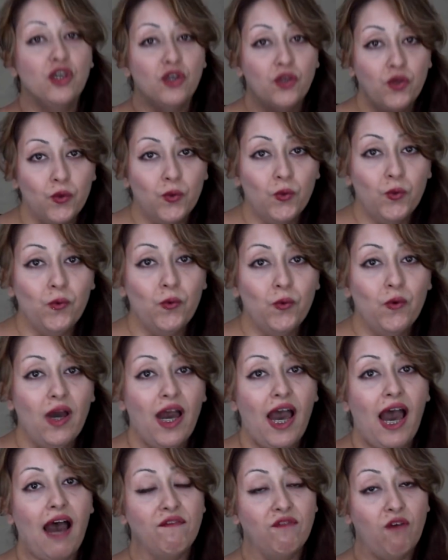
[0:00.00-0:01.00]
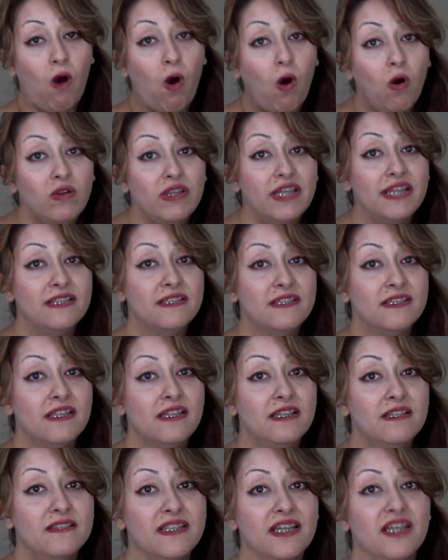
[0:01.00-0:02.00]
You have all the
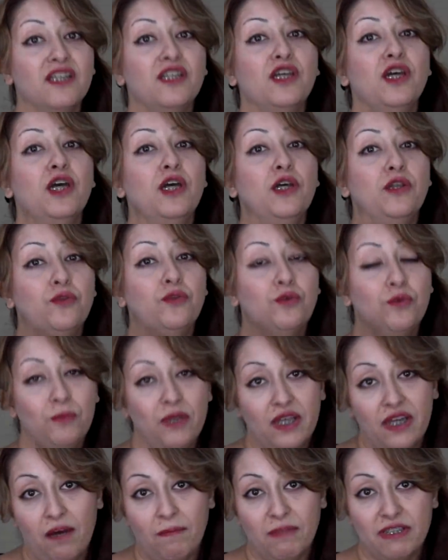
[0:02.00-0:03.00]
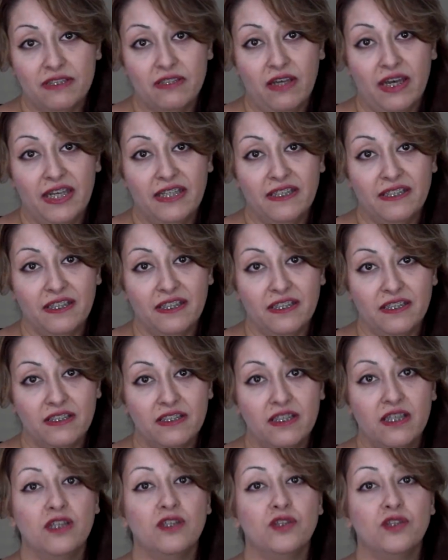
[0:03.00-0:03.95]
skill set to become a scientist.